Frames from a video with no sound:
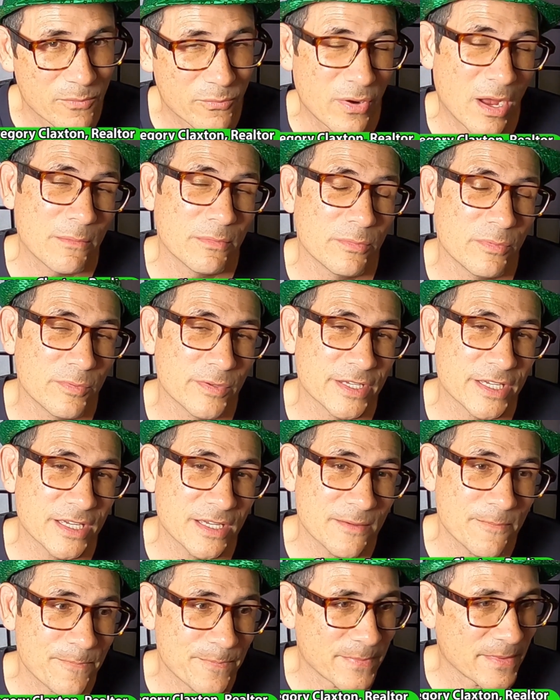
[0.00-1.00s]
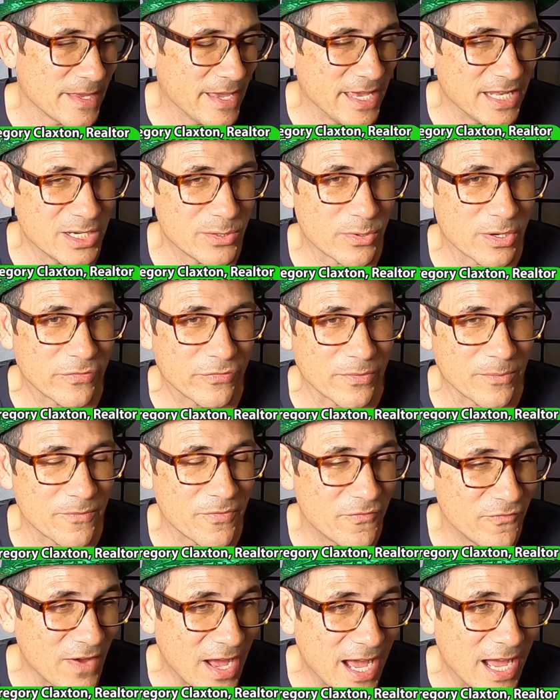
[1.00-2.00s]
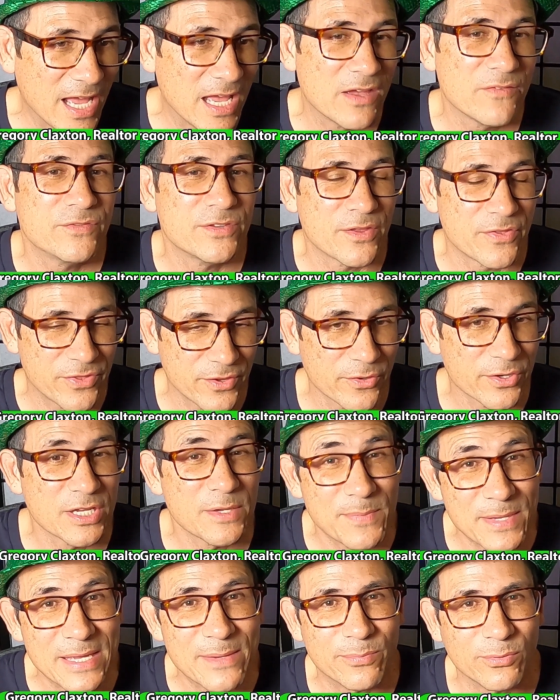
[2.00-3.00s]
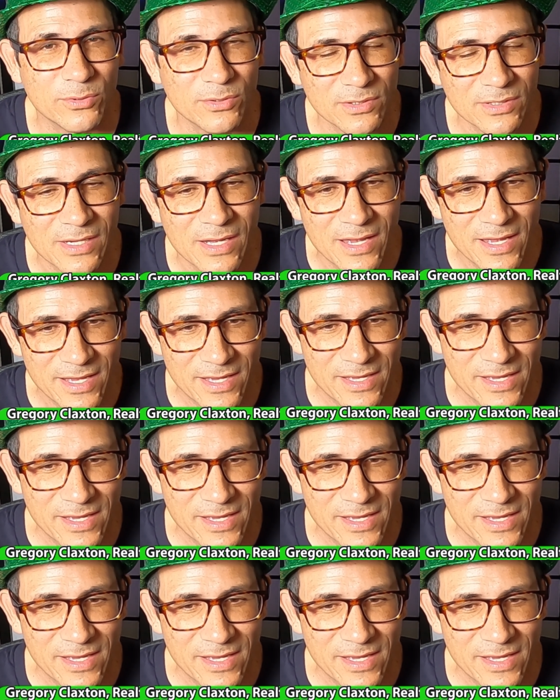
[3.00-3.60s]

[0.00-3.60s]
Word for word: Probably anywhere from five to 30 people